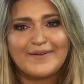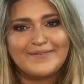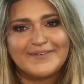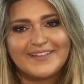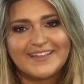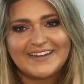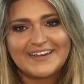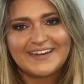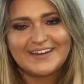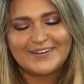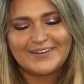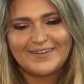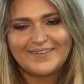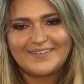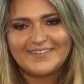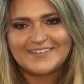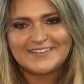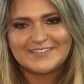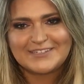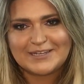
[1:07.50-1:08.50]
really need to
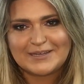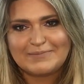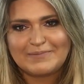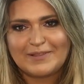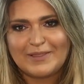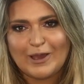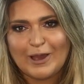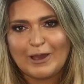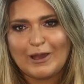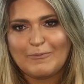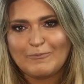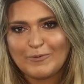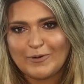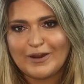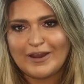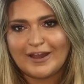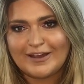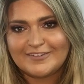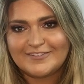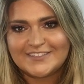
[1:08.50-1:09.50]
go to the gym a lot
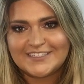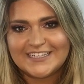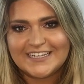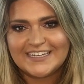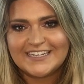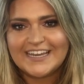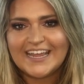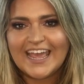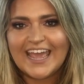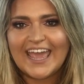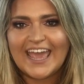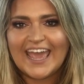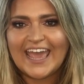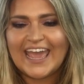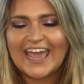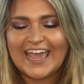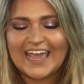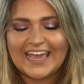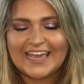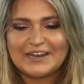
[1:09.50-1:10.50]
more often
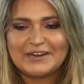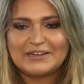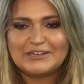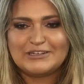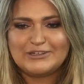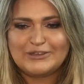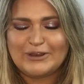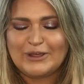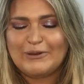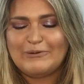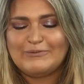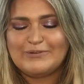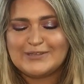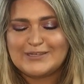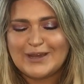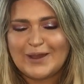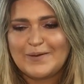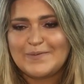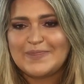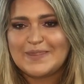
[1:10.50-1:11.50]
and, you know,
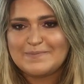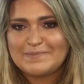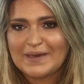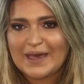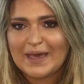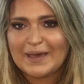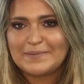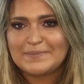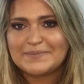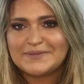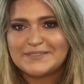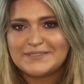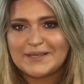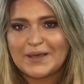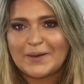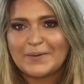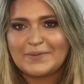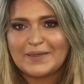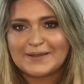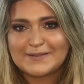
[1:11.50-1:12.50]
tone them up.
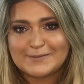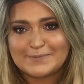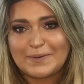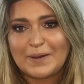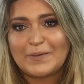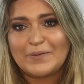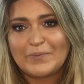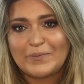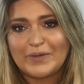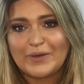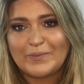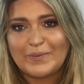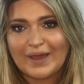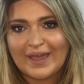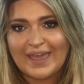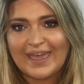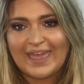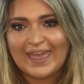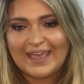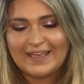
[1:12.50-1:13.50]
So that's probably
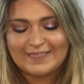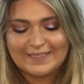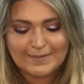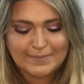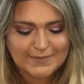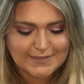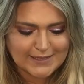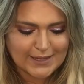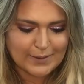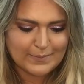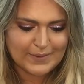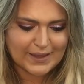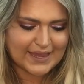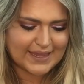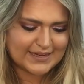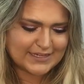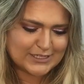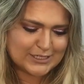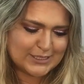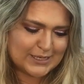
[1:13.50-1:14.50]
why I hate them so
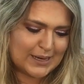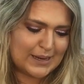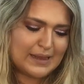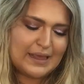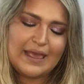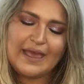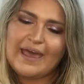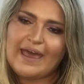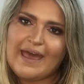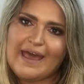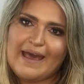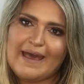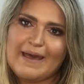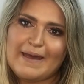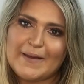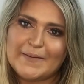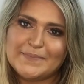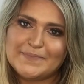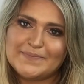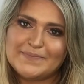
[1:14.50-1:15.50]
much.
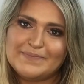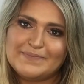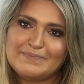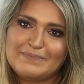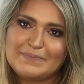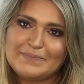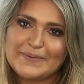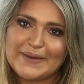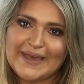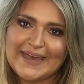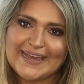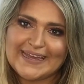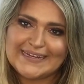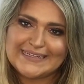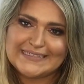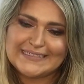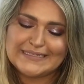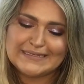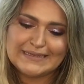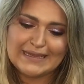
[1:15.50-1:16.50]

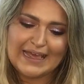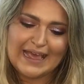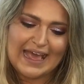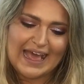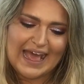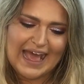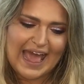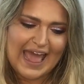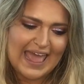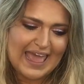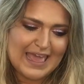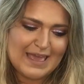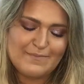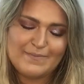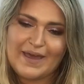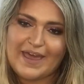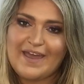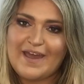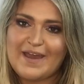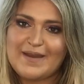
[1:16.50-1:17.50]
But I
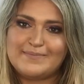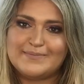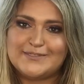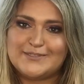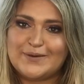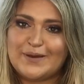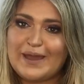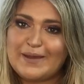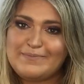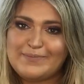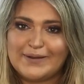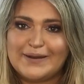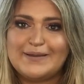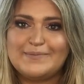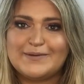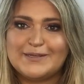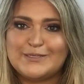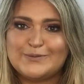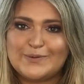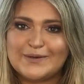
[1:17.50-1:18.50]
hate my arms, so I
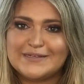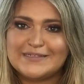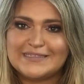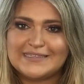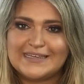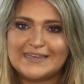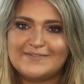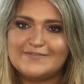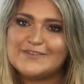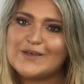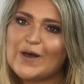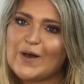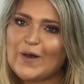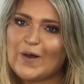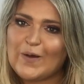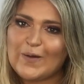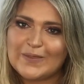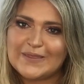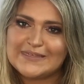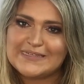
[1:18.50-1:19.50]
pretty much wear sleeves
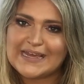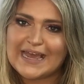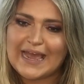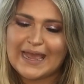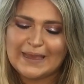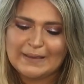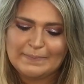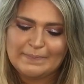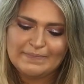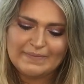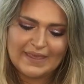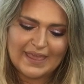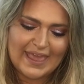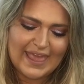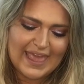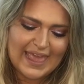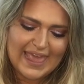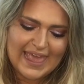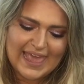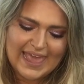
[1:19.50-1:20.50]
all the time.
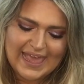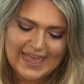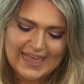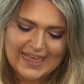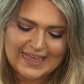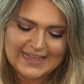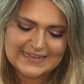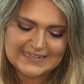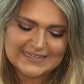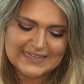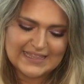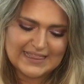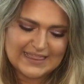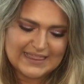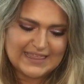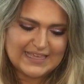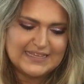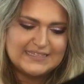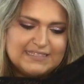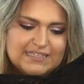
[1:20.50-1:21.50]
And
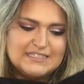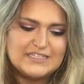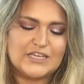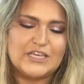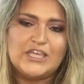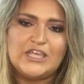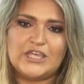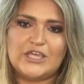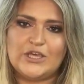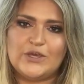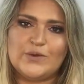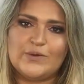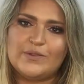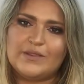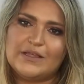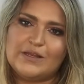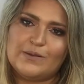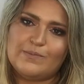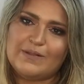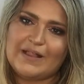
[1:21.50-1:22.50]
this is a cute
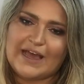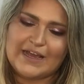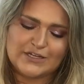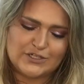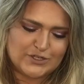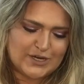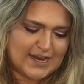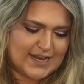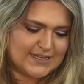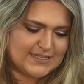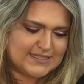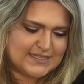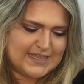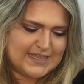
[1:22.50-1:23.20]
little black dress